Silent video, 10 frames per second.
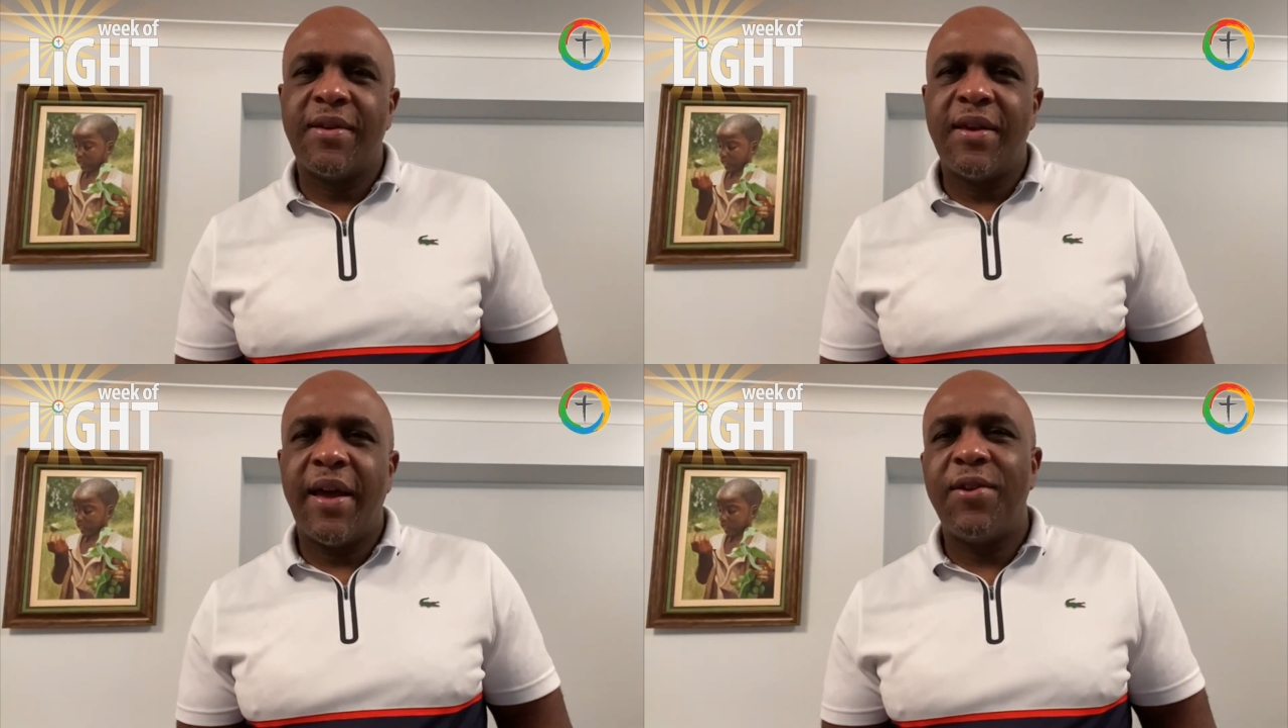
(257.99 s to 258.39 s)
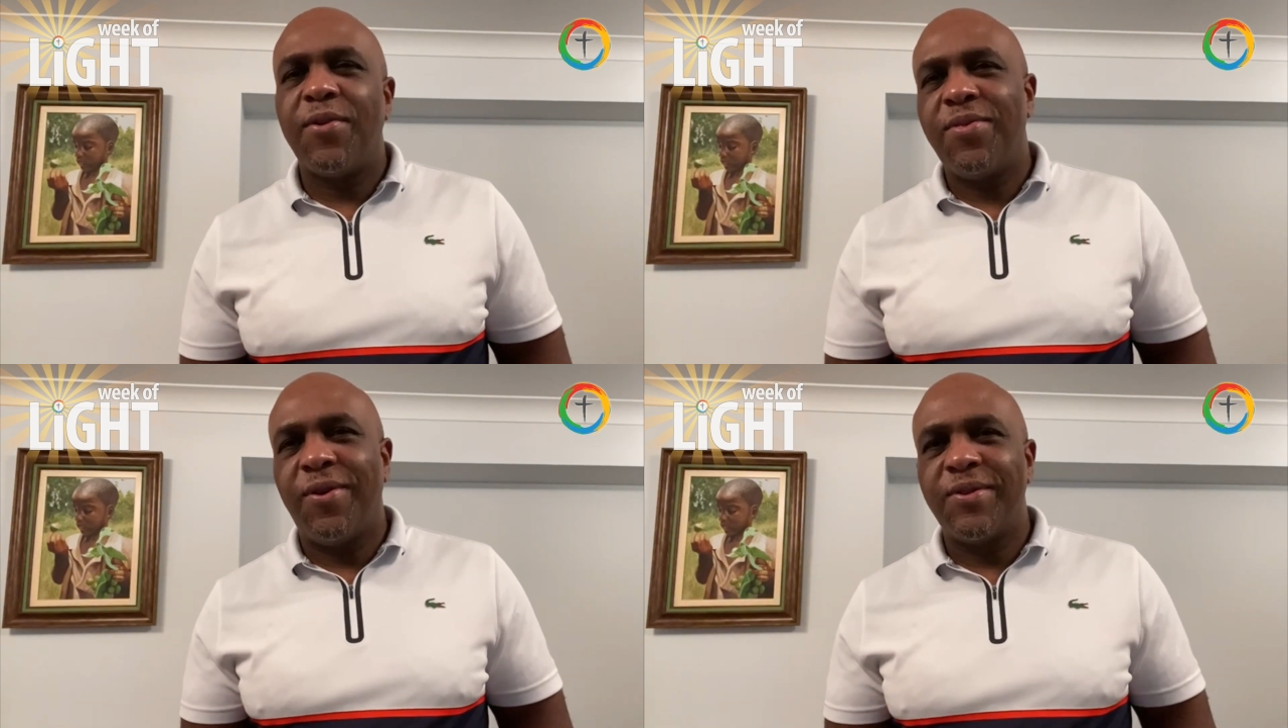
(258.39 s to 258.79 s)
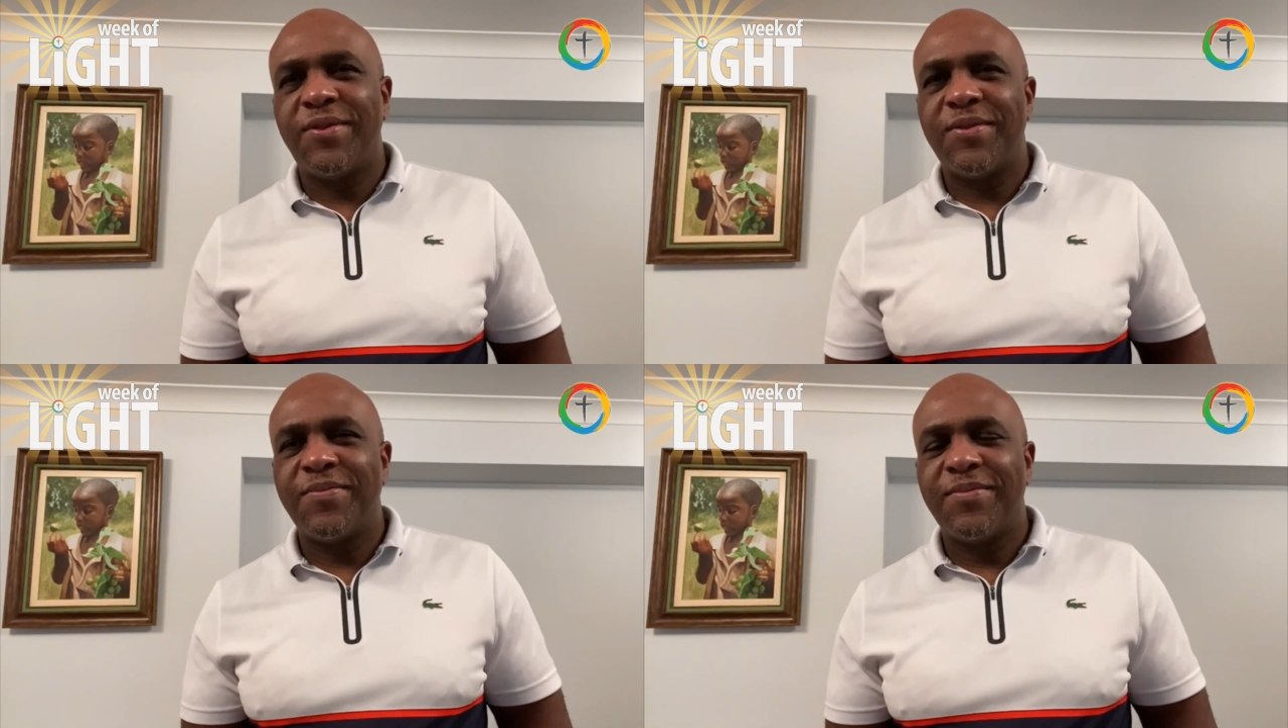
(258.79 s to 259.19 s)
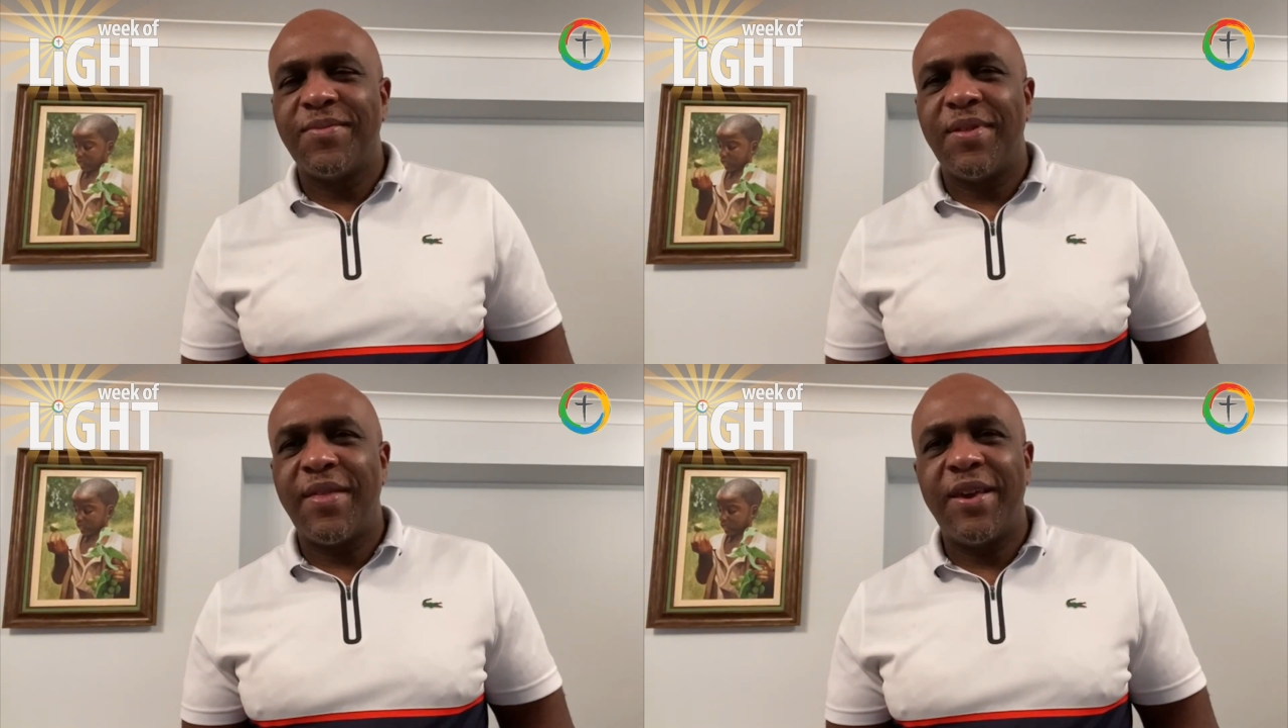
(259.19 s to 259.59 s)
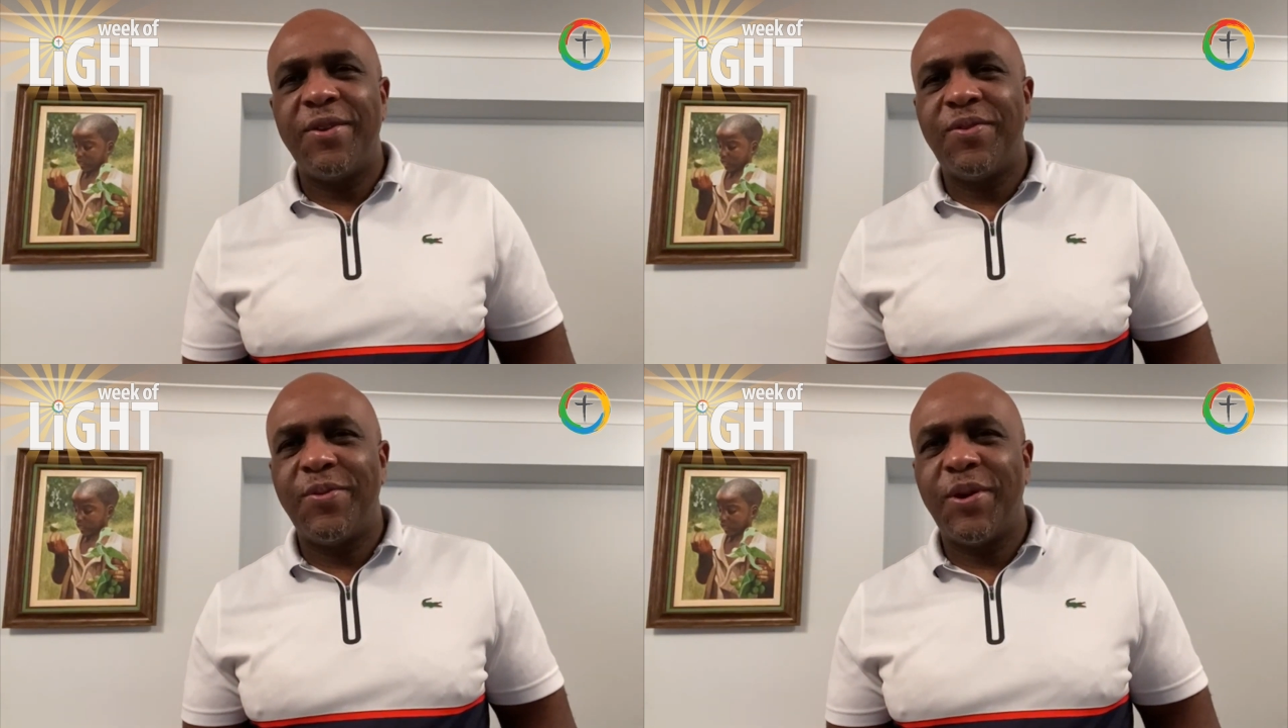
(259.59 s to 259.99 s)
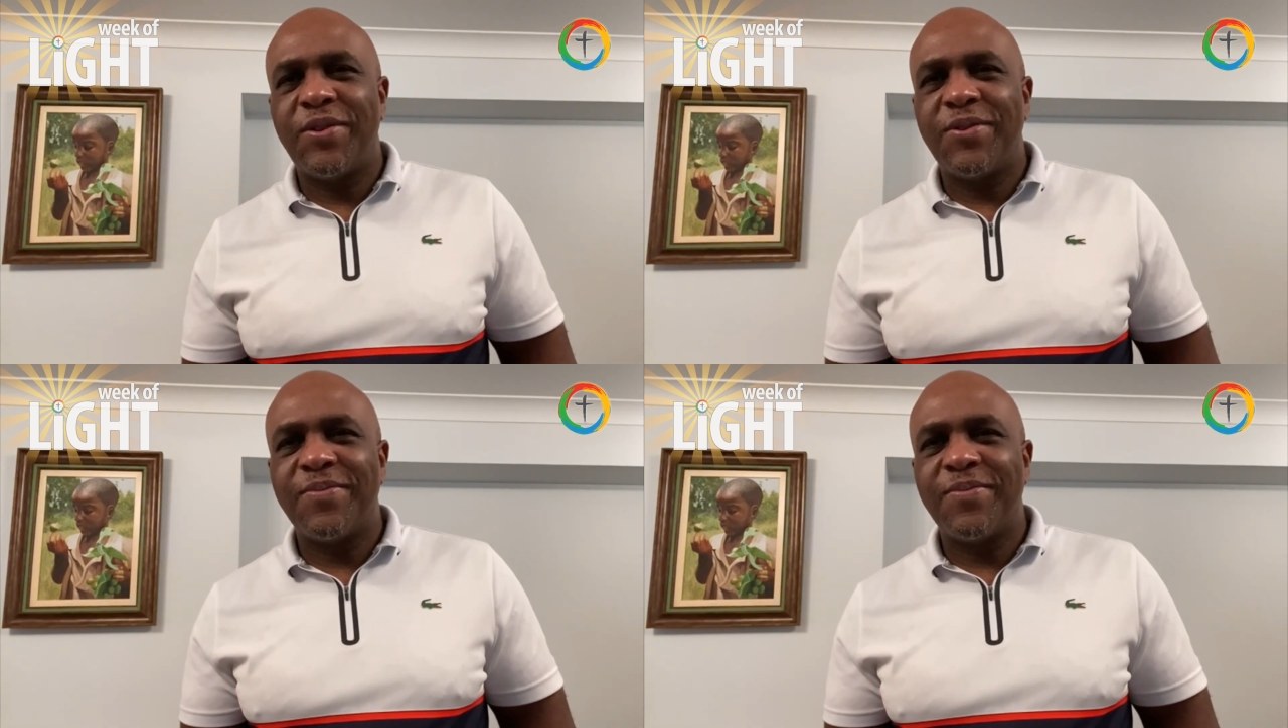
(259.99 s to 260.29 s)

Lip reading: and your thoughts. Thank you so much.